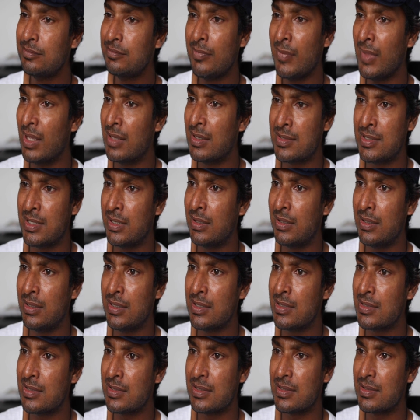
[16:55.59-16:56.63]
are
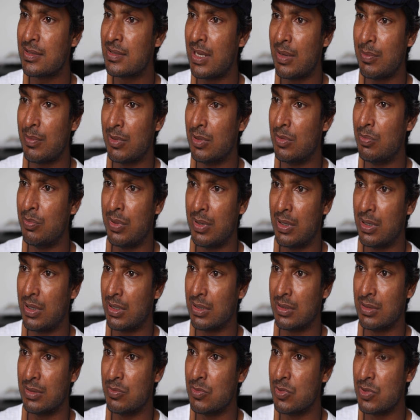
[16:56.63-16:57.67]
Sinhalese, Tamil, Burger,
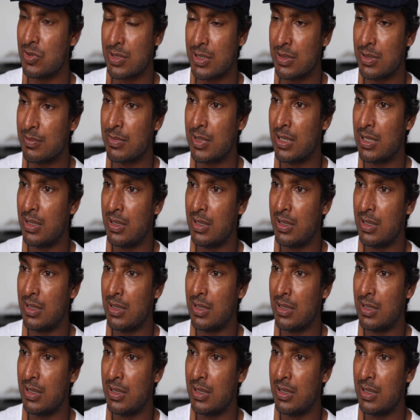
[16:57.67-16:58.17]
Muslim,